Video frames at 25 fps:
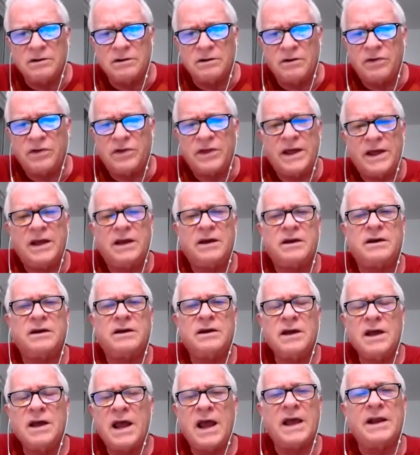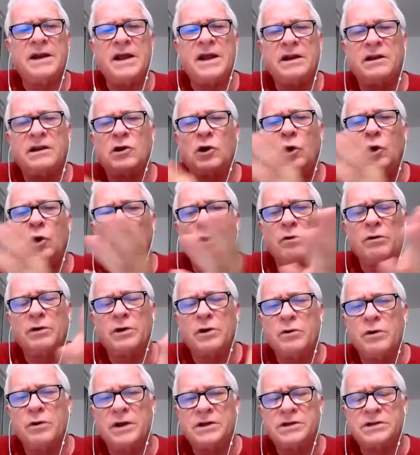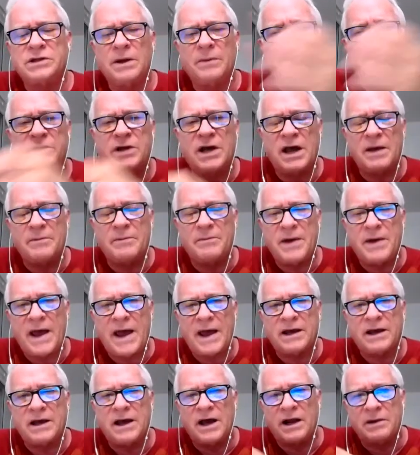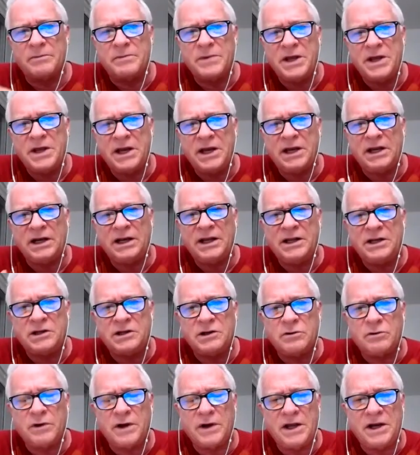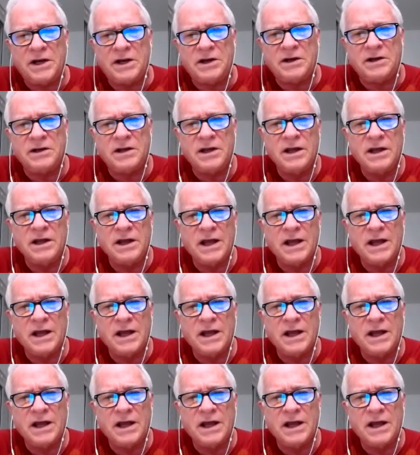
think. And then chloroquine some time back got immediately degraded